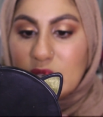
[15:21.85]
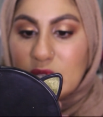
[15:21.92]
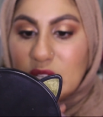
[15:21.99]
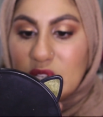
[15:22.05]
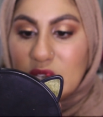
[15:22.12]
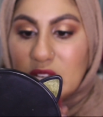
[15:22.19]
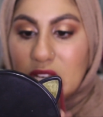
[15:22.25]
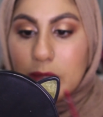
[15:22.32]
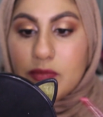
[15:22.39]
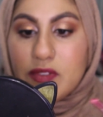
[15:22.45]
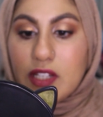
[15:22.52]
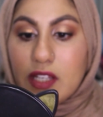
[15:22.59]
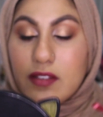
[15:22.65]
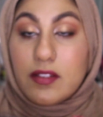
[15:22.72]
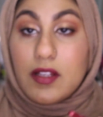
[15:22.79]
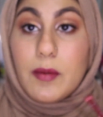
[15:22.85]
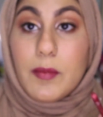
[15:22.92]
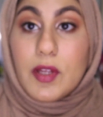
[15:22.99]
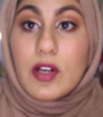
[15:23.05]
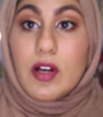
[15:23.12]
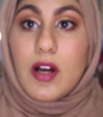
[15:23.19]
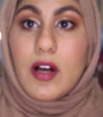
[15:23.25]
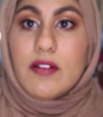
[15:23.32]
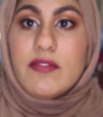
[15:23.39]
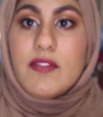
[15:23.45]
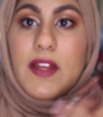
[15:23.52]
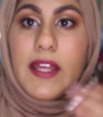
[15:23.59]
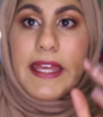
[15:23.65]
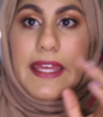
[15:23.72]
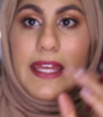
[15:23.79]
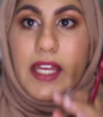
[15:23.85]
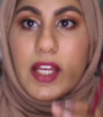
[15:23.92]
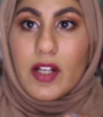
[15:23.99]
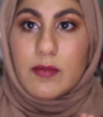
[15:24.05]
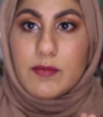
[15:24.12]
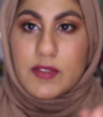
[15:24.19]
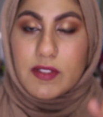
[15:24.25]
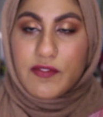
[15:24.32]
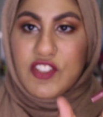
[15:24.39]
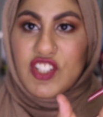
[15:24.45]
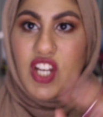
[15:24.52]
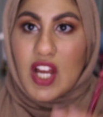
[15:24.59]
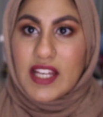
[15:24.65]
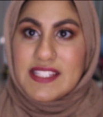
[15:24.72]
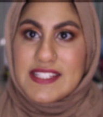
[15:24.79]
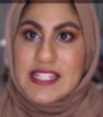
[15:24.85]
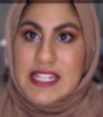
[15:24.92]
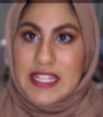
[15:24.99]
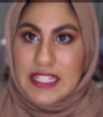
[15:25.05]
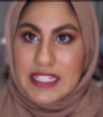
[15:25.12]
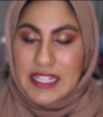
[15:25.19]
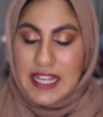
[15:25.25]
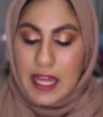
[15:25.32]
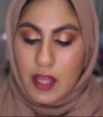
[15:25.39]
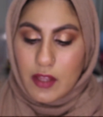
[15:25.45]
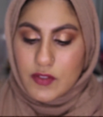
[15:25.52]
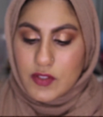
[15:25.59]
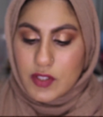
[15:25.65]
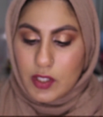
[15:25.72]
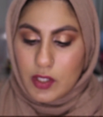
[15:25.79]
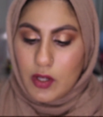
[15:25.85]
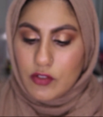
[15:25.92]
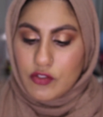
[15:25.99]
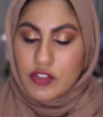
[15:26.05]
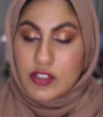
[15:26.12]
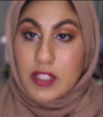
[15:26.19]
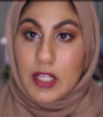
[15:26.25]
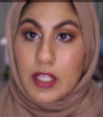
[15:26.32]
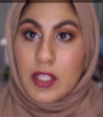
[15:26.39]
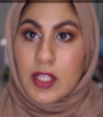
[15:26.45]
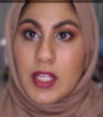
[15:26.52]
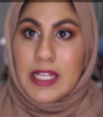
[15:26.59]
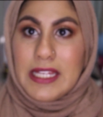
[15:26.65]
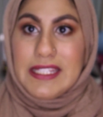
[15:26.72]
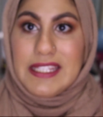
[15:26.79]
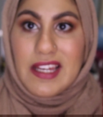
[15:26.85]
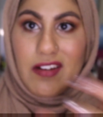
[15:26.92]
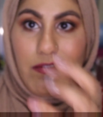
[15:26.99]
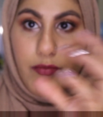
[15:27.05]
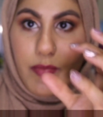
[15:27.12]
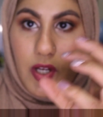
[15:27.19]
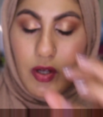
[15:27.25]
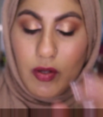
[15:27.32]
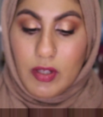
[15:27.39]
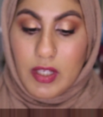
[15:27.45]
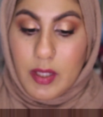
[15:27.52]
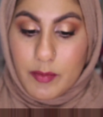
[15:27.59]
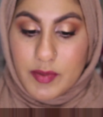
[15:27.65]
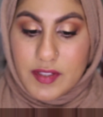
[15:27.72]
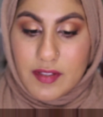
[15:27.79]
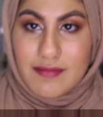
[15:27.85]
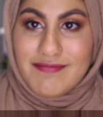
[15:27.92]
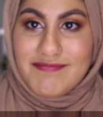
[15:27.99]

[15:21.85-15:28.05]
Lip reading: and your lipstick is coming off, it comes off nicely in layers and not just like you have butthole lips.